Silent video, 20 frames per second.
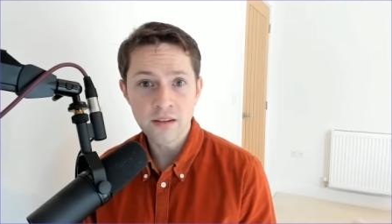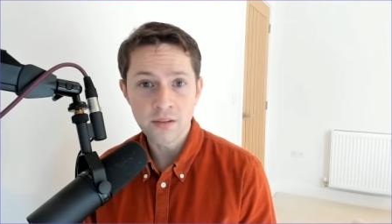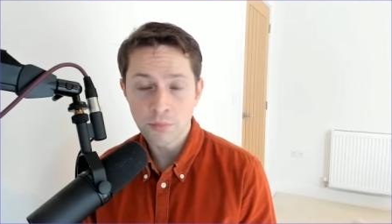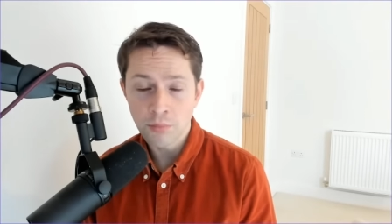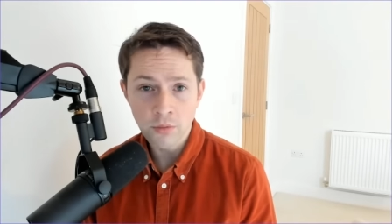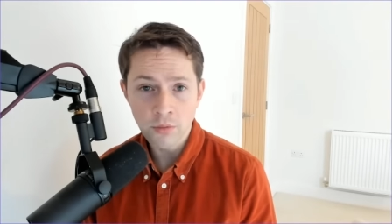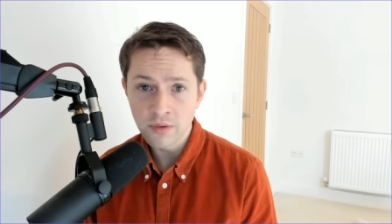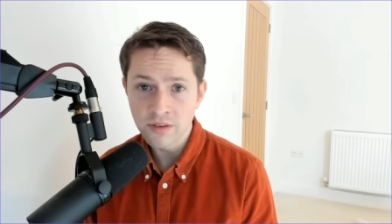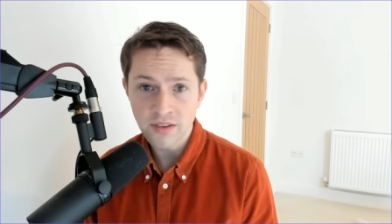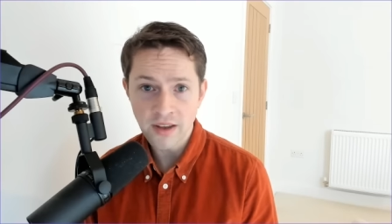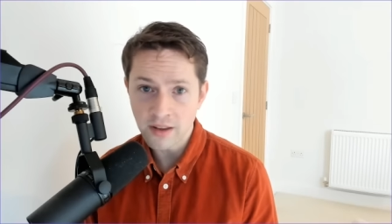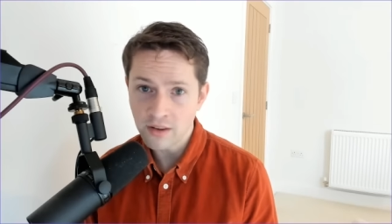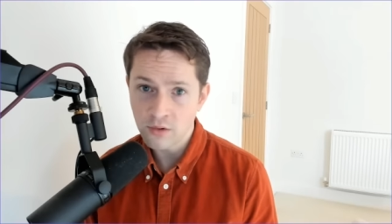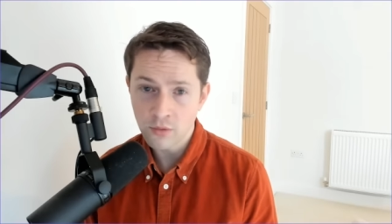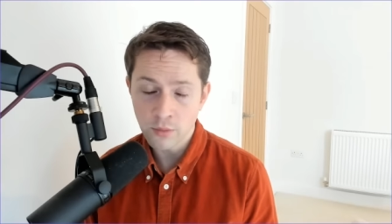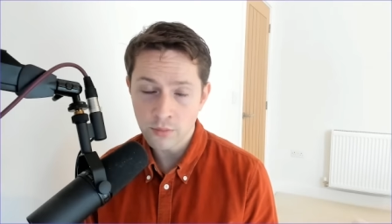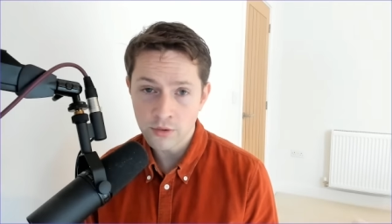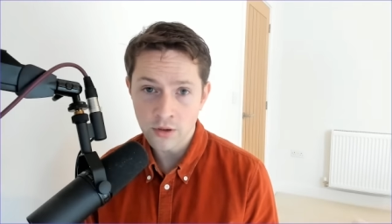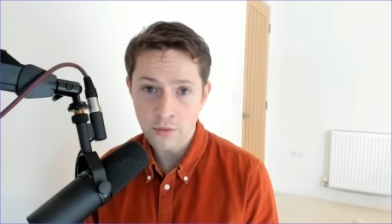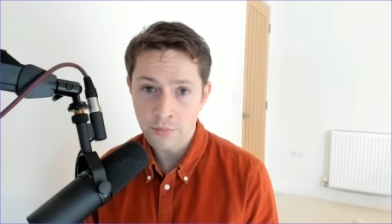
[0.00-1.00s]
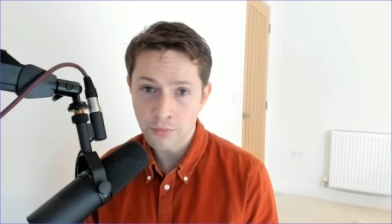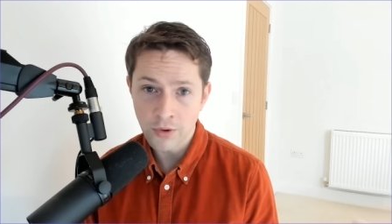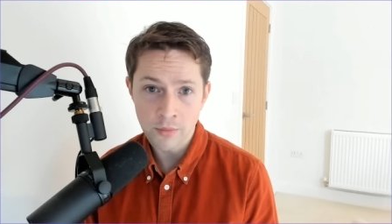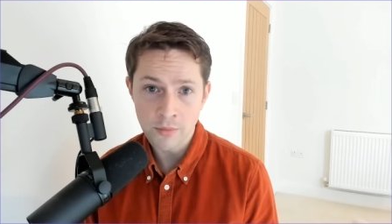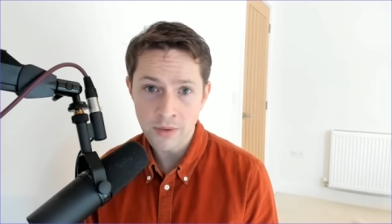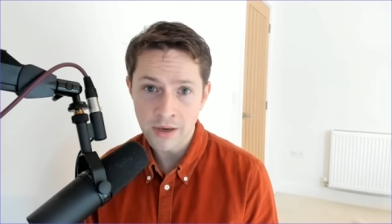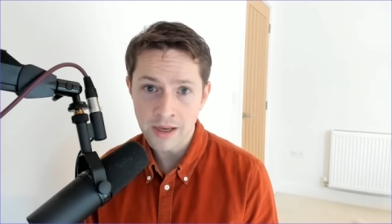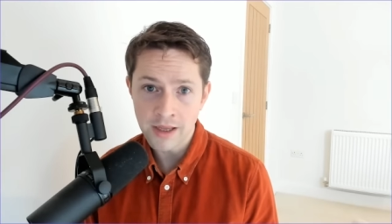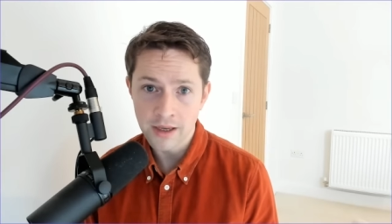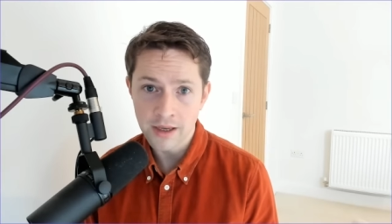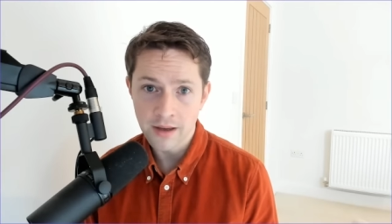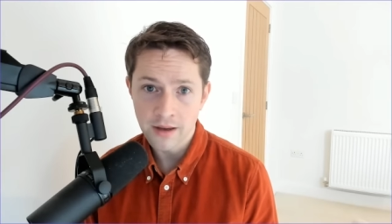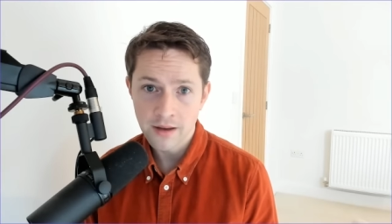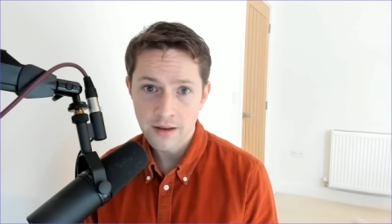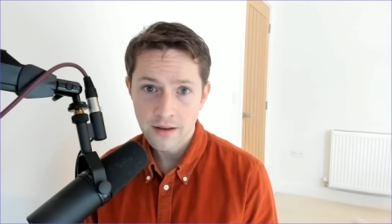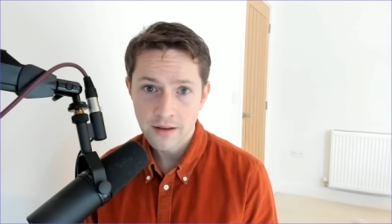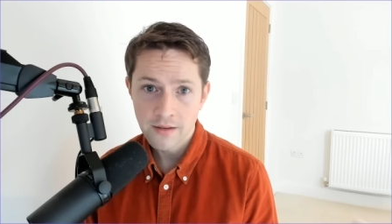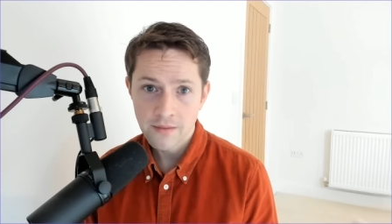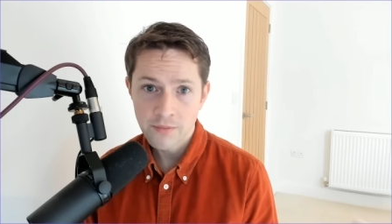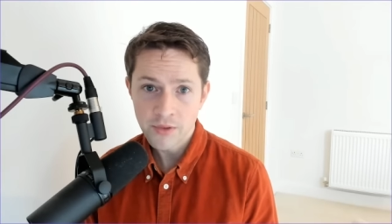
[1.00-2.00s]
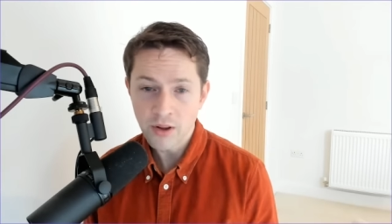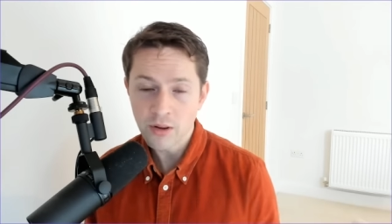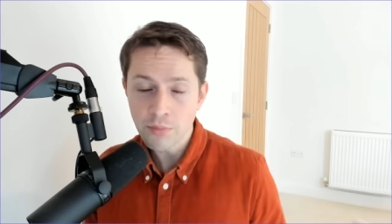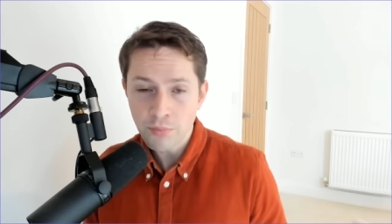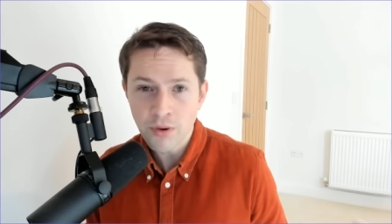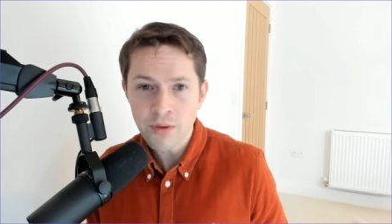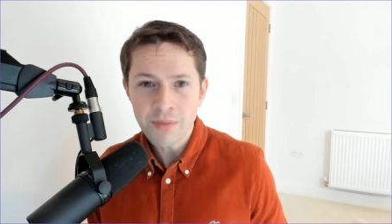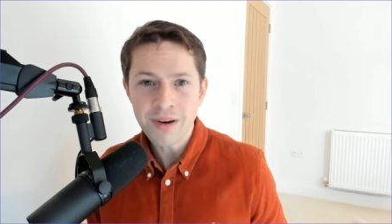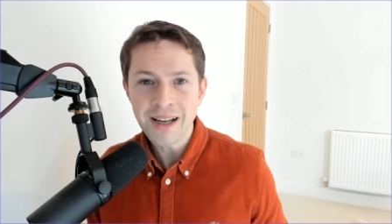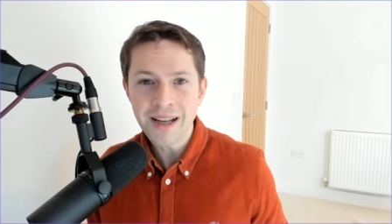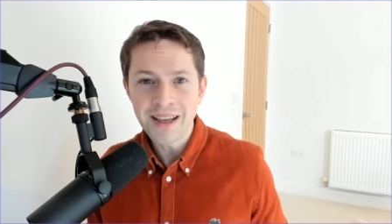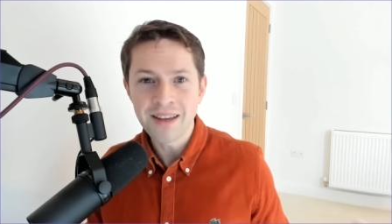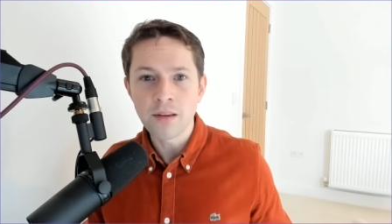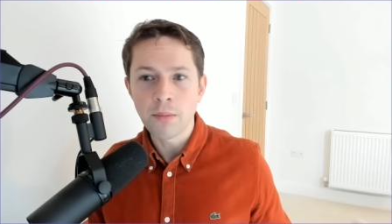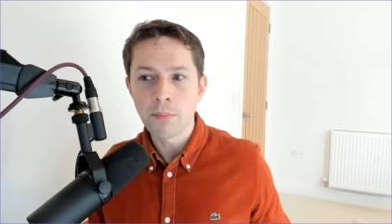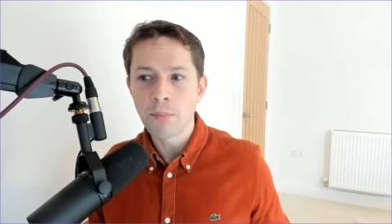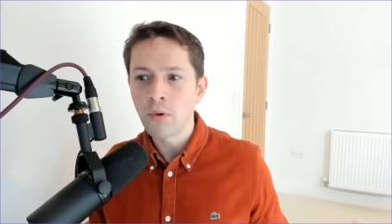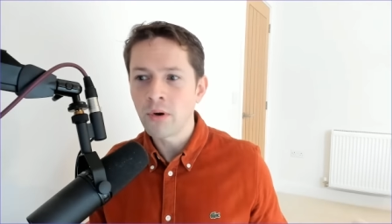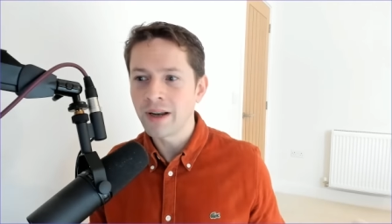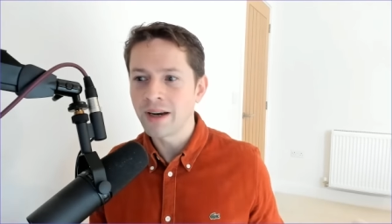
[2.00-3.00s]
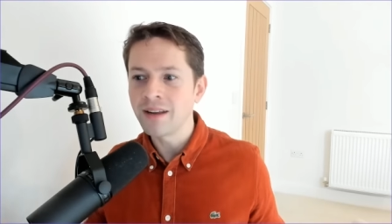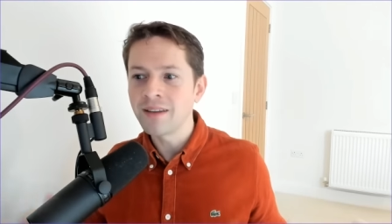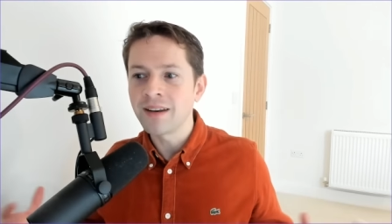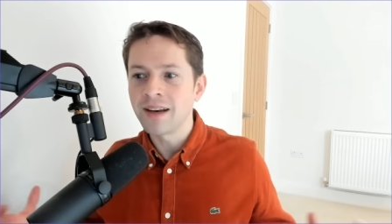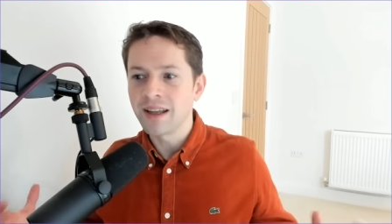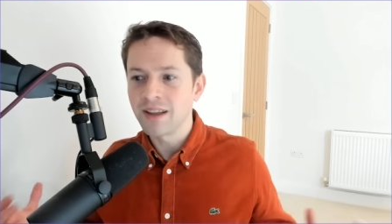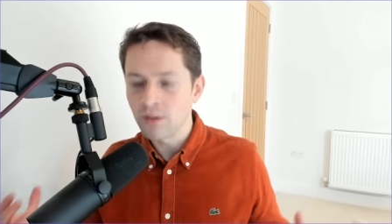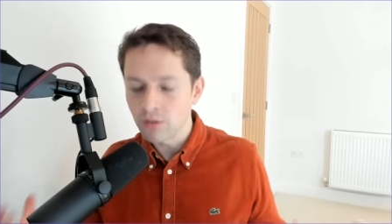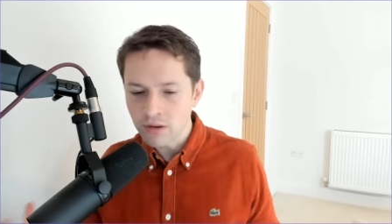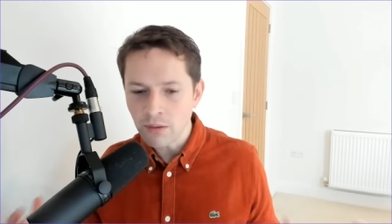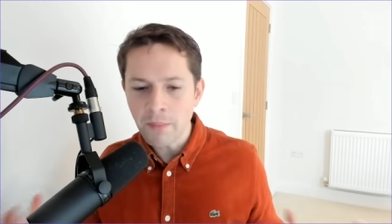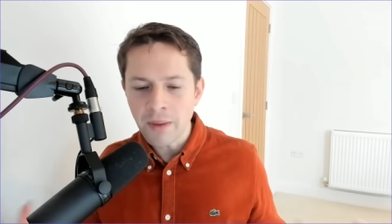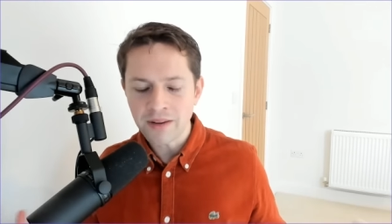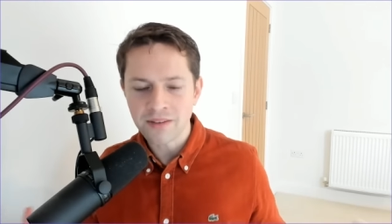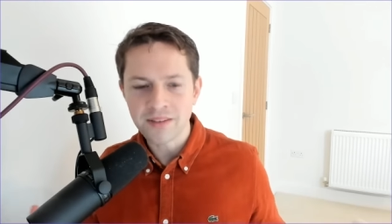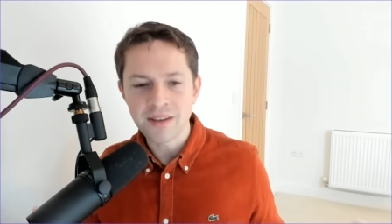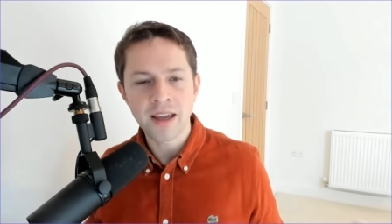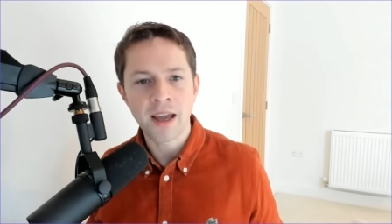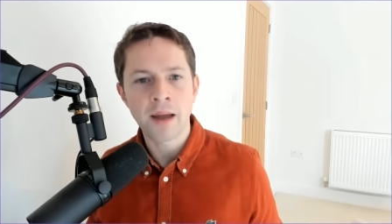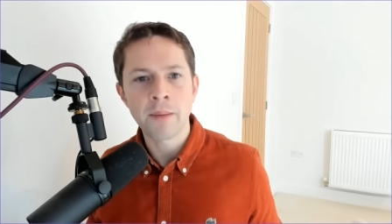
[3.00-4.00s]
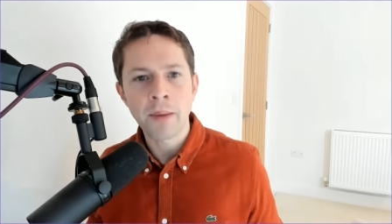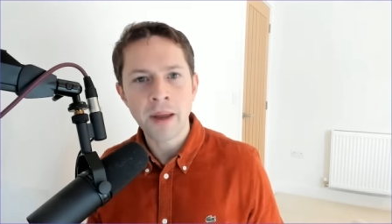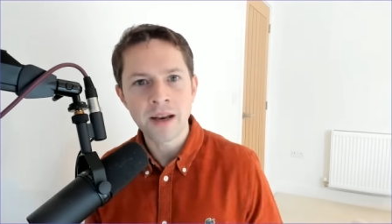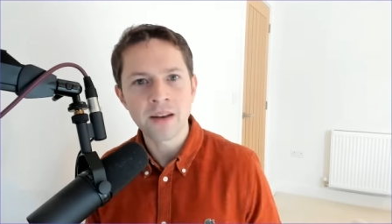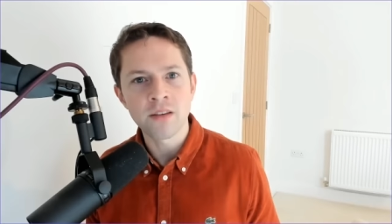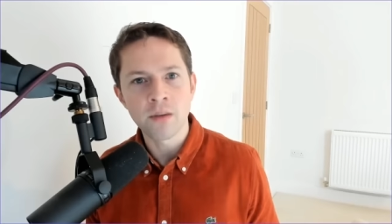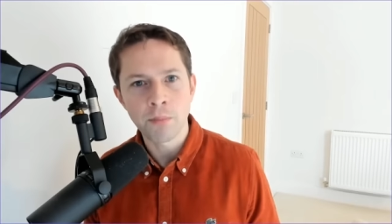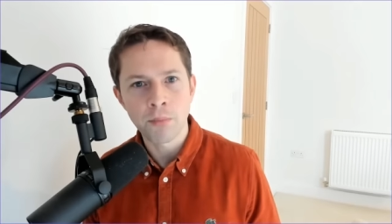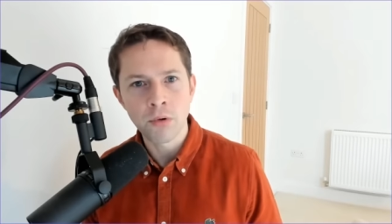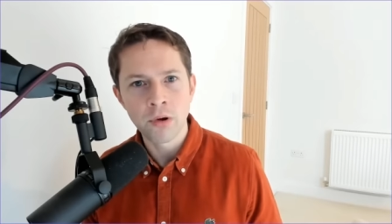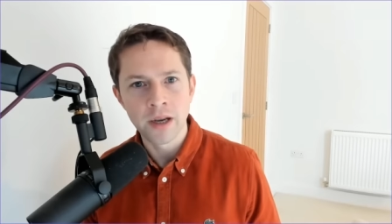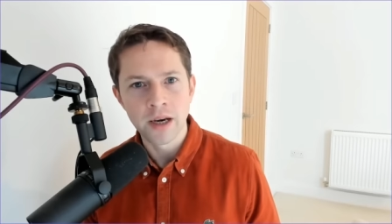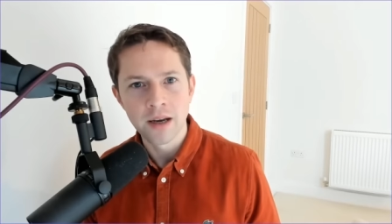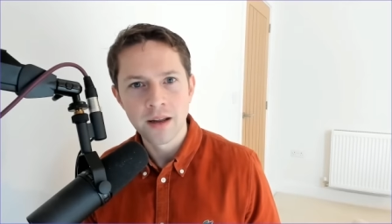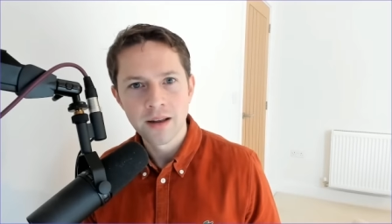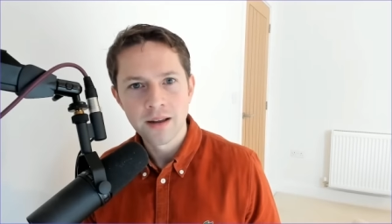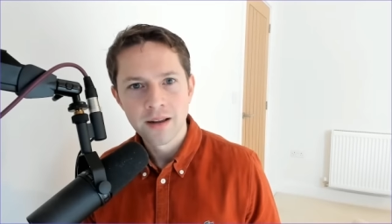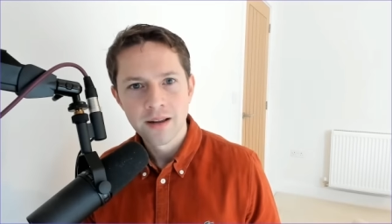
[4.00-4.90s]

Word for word: They'd probably say the, the Premier League. You know, the Premier League is the point, isn't it? Your domestic campaign is the point.